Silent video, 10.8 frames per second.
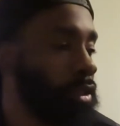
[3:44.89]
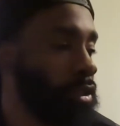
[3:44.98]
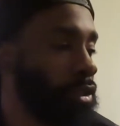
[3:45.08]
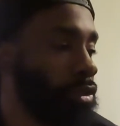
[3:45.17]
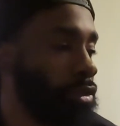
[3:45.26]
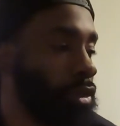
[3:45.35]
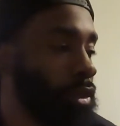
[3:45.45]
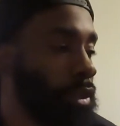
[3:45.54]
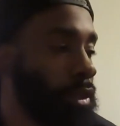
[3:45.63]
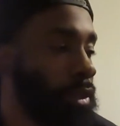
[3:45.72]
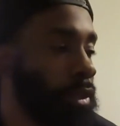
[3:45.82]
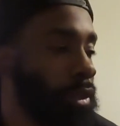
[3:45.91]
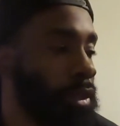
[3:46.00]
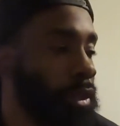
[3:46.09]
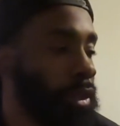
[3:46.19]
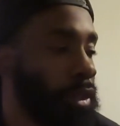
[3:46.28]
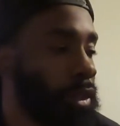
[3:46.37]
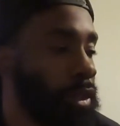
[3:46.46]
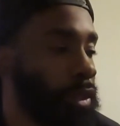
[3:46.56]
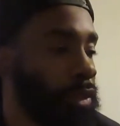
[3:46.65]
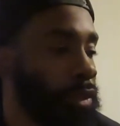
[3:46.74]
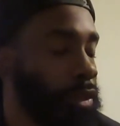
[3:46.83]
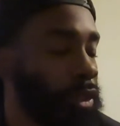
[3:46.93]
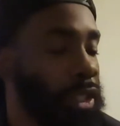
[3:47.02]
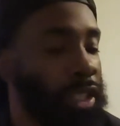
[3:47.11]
So yeah,